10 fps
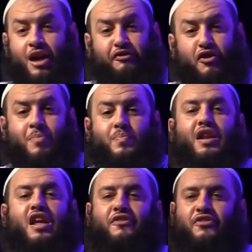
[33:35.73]
and firm
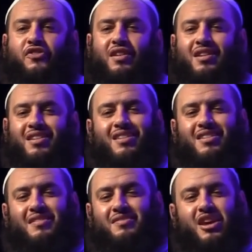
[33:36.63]
belief,
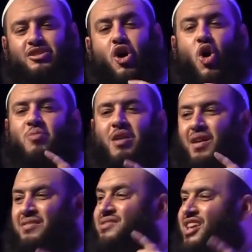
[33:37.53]
they know, my
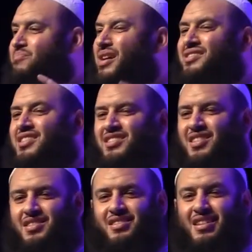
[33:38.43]
brothers and my
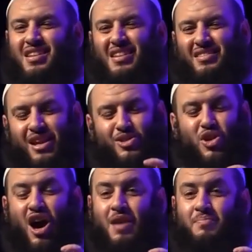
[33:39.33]
sisters, that
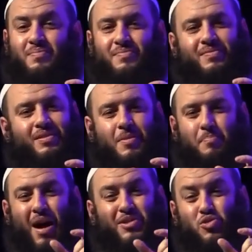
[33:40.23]
time
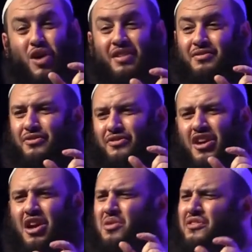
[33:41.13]
might run
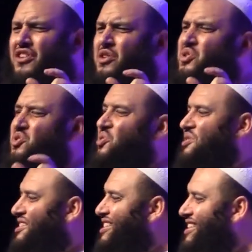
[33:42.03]
very, very
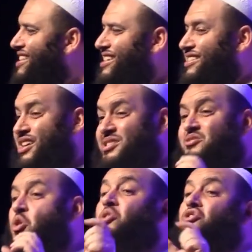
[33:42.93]
shortly. There's
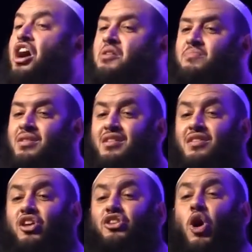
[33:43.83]
no
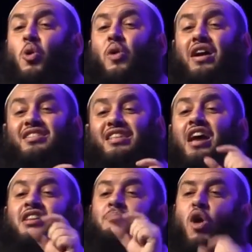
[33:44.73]
time. They don't waste
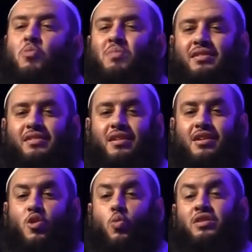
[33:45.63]
any moment
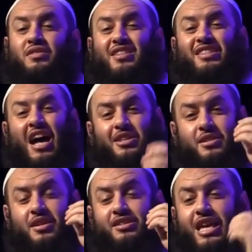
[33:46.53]
when they start
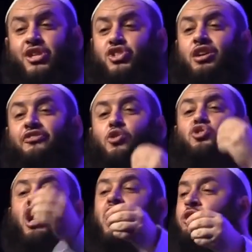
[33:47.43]
intention for
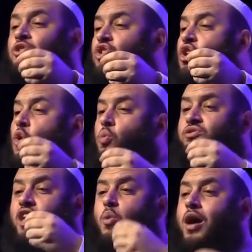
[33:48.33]
change,
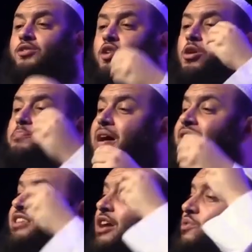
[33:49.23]
when they want to
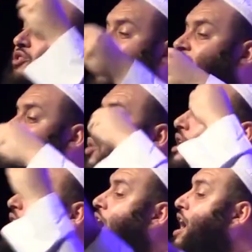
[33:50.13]
repent and return to
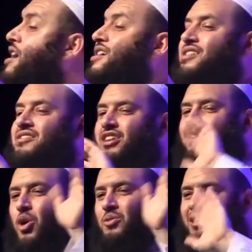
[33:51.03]
Allah, they
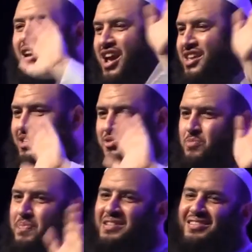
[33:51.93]
don't delay this
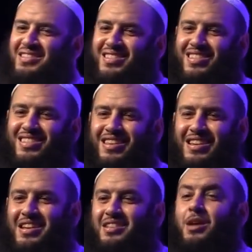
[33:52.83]
repentance.
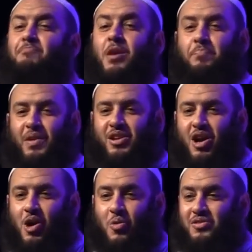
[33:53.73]
Some people, you
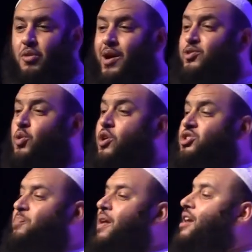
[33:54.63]
know, when they want to
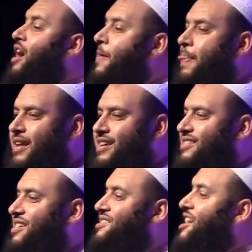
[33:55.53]
worship Allah,
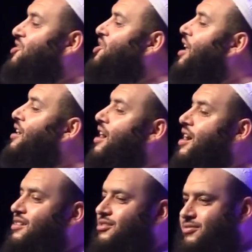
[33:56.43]
they say,
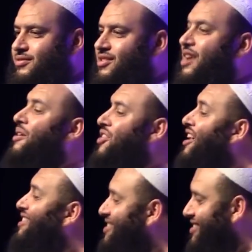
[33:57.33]
Inshallah,
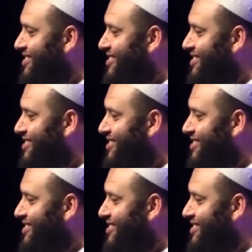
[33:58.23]
Ramadan.